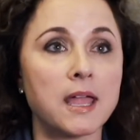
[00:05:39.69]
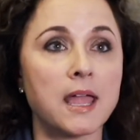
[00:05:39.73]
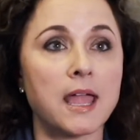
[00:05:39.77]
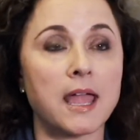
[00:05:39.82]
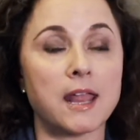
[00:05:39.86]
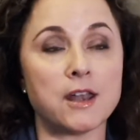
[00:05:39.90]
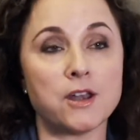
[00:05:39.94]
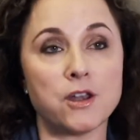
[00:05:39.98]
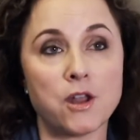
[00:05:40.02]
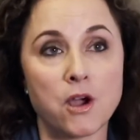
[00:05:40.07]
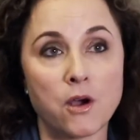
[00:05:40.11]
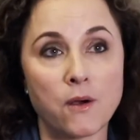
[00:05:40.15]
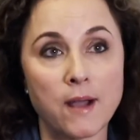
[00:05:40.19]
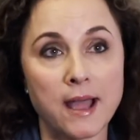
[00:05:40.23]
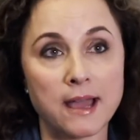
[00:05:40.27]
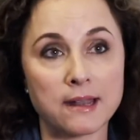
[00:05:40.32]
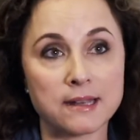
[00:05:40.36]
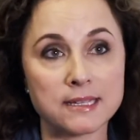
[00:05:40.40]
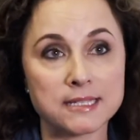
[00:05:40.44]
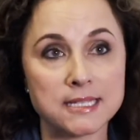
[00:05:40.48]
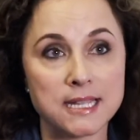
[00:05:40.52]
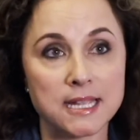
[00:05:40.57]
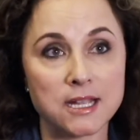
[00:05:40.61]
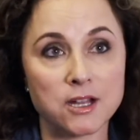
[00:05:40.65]
and know how
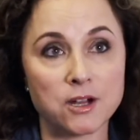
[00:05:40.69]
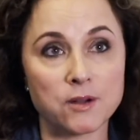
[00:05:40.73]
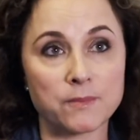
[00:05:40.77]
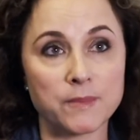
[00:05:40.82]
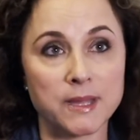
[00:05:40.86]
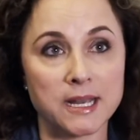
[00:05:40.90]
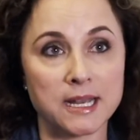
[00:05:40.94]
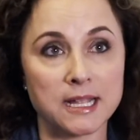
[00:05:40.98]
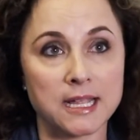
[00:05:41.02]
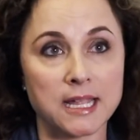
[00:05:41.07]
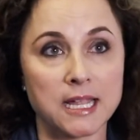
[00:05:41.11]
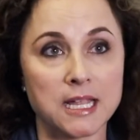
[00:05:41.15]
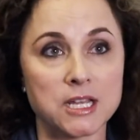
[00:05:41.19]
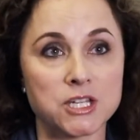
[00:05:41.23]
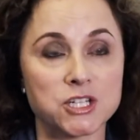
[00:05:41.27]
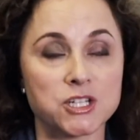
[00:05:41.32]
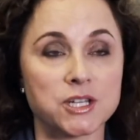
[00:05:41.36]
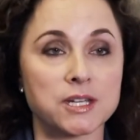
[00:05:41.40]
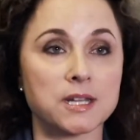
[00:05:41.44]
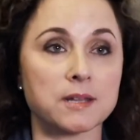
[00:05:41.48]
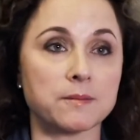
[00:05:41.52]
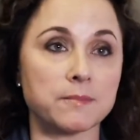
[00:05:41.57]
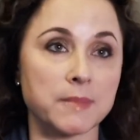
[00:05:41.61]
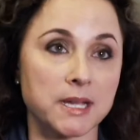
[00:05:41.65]
to take her
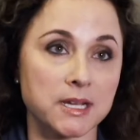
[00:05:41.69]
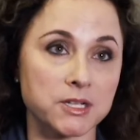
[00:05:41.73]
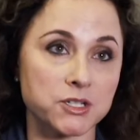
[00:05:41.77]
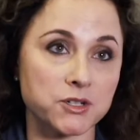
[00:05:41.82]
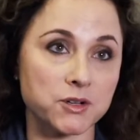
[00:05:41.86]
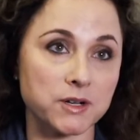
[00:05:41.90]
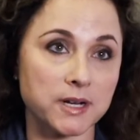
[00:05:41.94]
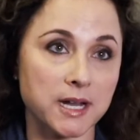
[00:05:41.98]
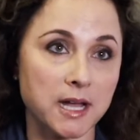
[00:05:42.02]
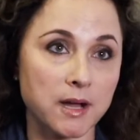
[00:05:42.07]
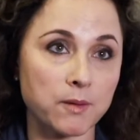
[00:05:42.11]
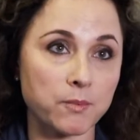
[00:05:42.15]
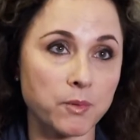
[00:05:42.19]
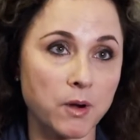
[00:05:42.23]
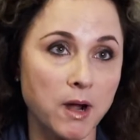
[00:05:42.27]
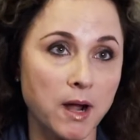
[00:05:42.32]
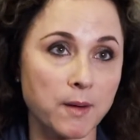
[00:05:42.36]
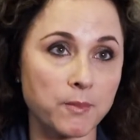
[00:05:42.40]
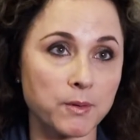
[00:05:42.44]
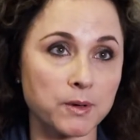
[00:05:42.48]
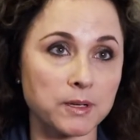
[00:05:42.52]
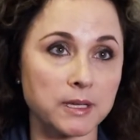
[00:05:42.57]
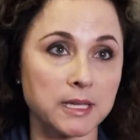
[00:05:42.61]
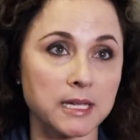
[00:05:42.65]
medication and measure it out
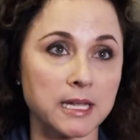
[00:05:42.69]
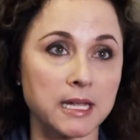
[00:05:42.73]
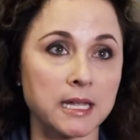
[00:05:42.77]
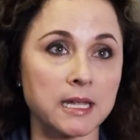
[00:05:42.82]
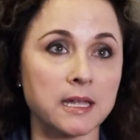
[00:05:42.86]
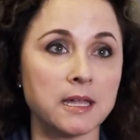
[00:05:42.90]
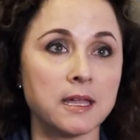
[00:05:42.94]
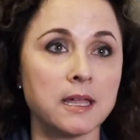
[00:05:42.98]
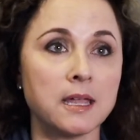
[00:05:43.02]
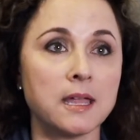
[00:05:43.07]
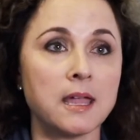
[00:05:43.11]
properly